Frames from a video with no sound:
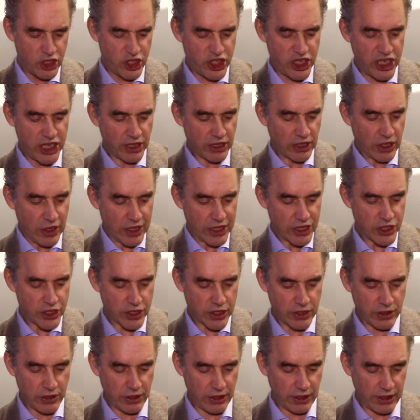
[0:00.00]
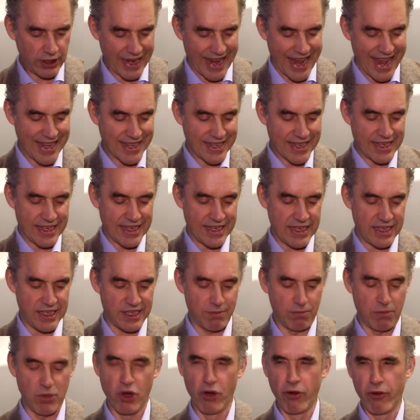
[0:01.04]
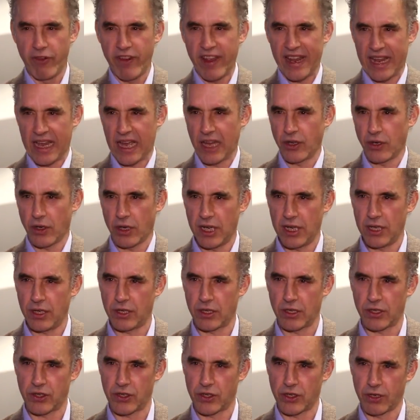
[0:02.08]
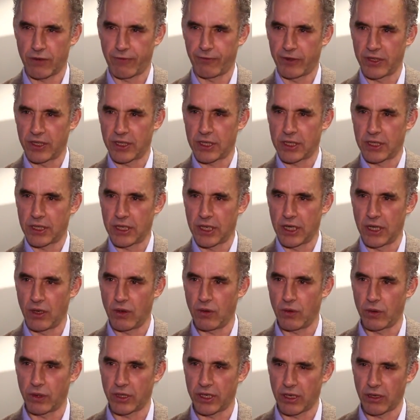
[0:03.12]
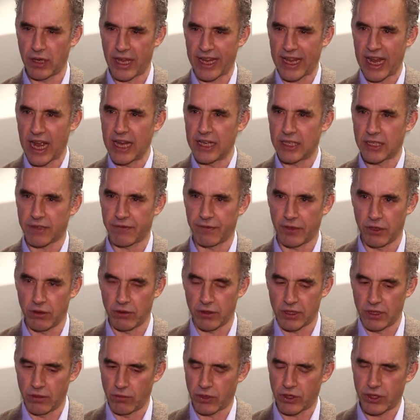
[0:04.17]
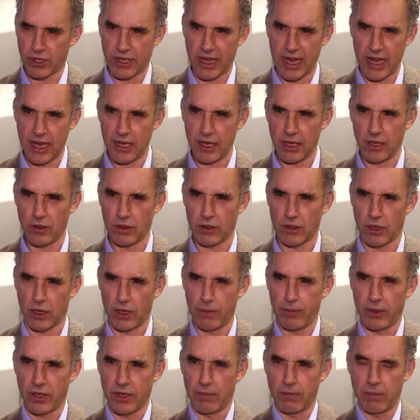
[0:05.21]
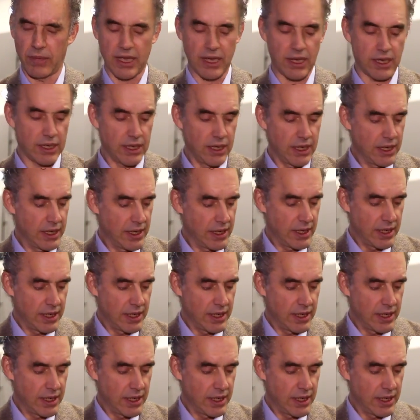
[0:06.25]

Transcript: geological entities moving underneath the surface. You know, they're like ice flows, and we're standing on top of them, and